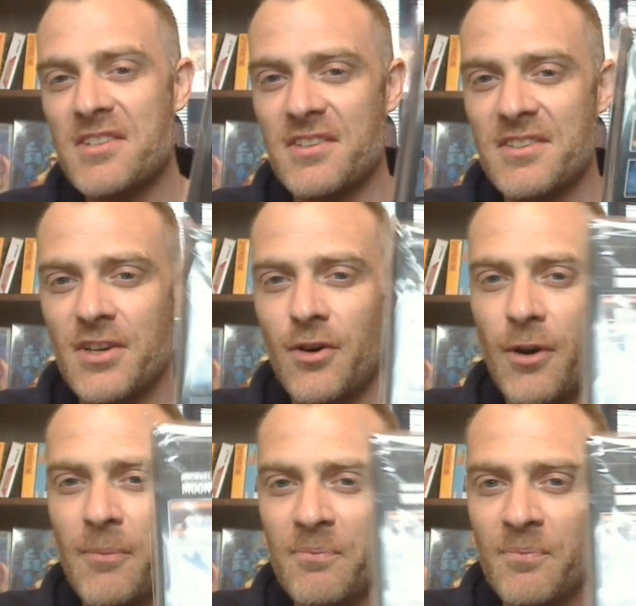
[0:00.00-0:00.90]
this at the
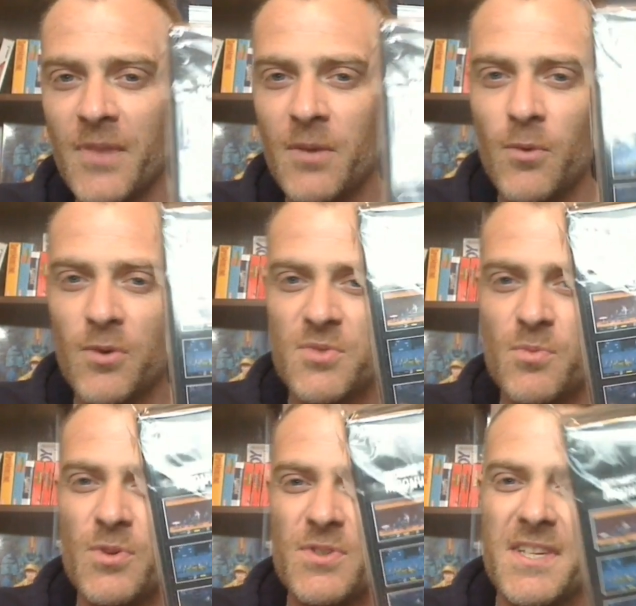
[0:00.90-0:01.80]
time was
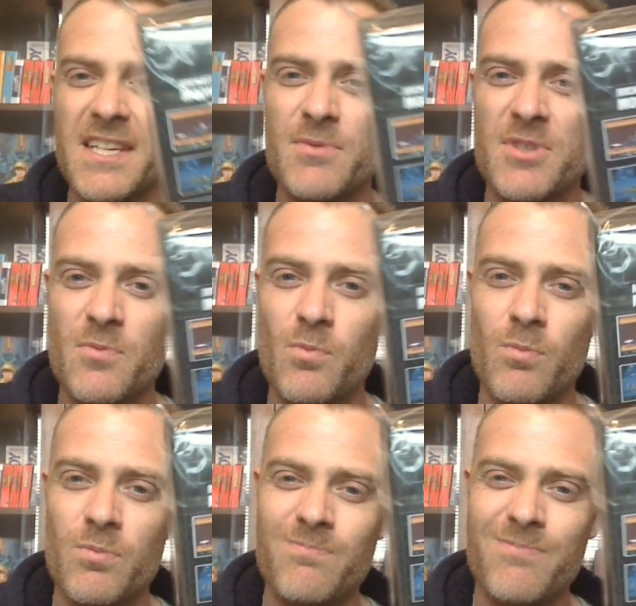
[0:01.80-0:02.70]
this was,
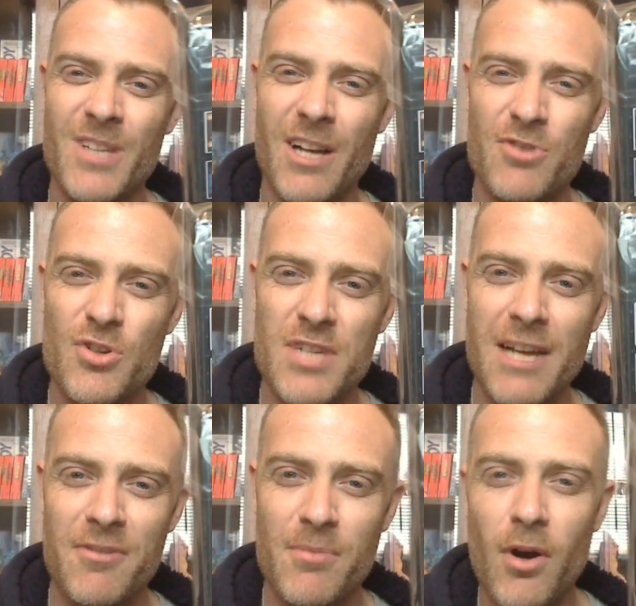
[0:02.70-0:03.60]
you know, just
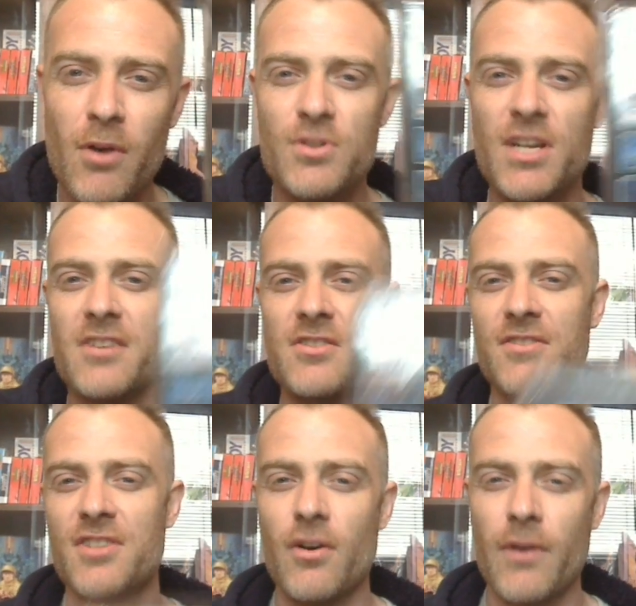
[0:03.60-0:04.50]
after Michael Jackson
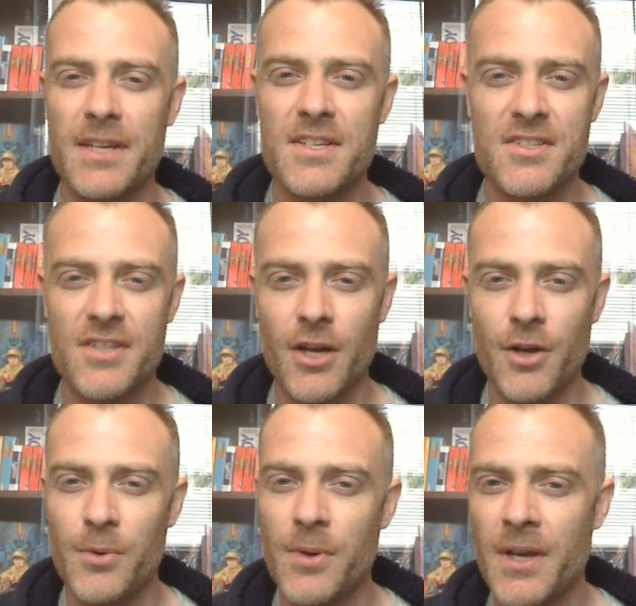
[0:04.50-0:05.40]
had died,
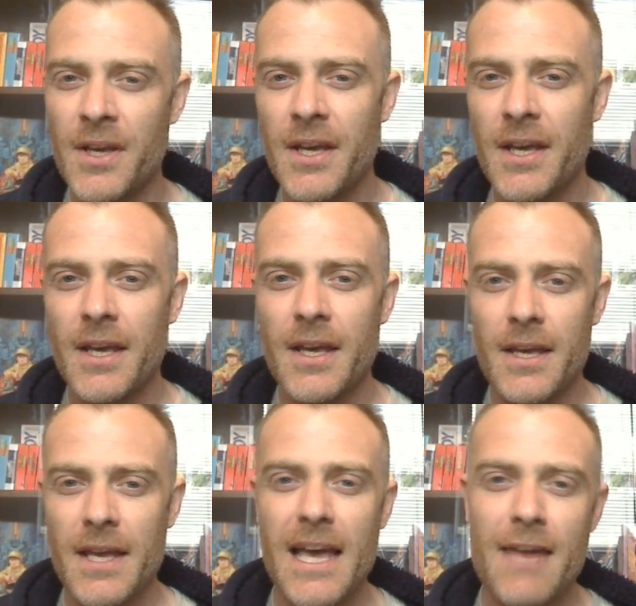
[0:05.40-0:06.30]
so
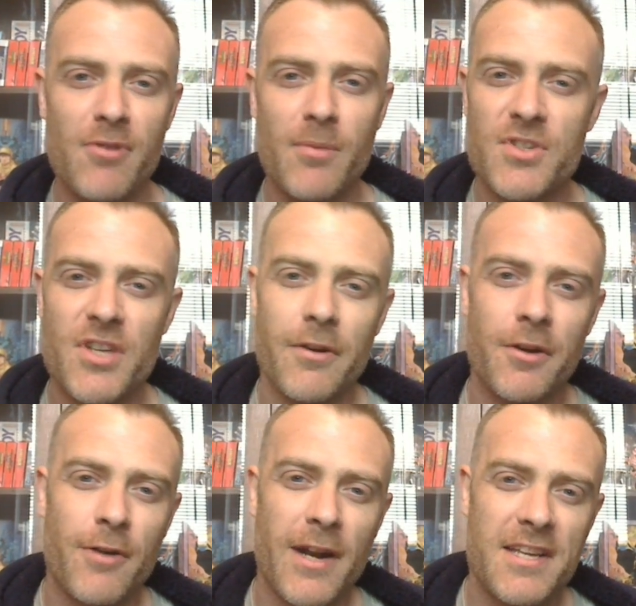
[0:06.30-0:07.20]
everyone was going
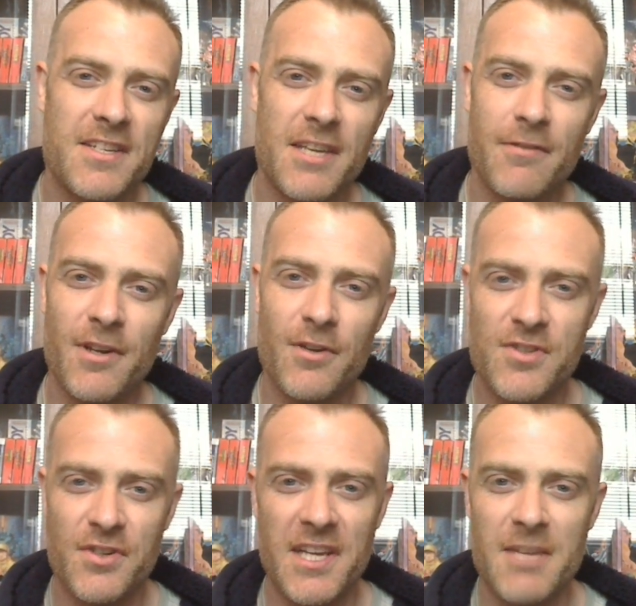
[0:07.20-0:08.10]
crazy. If you
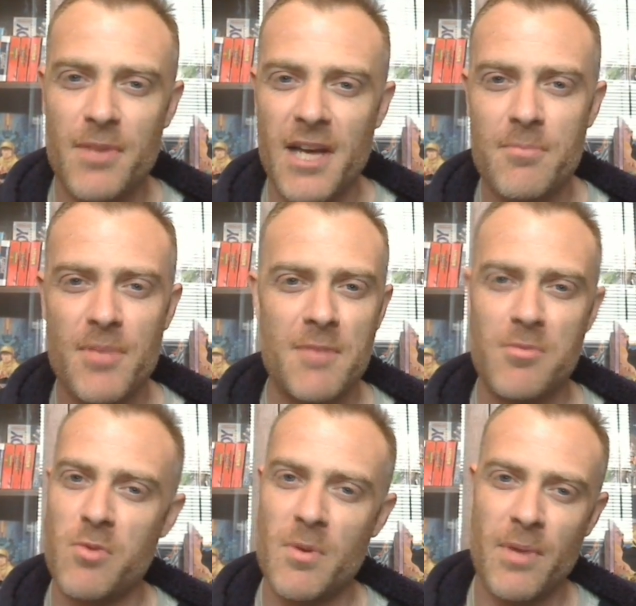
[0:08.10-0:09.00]
looked on eBay,
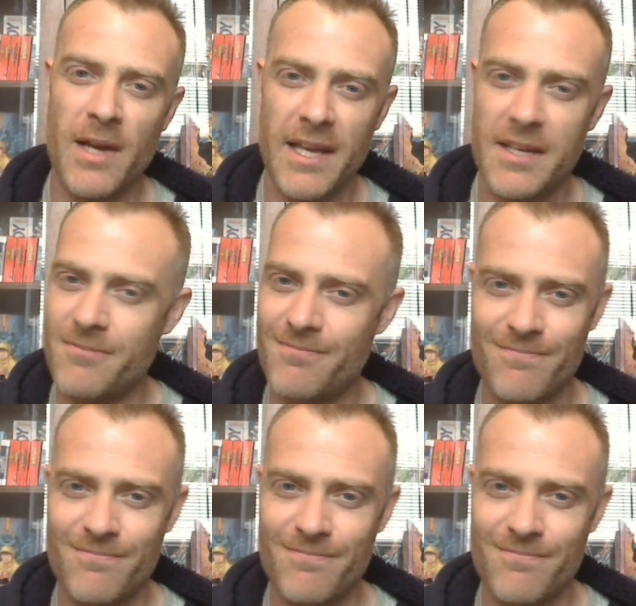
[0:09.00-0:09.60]
people were paying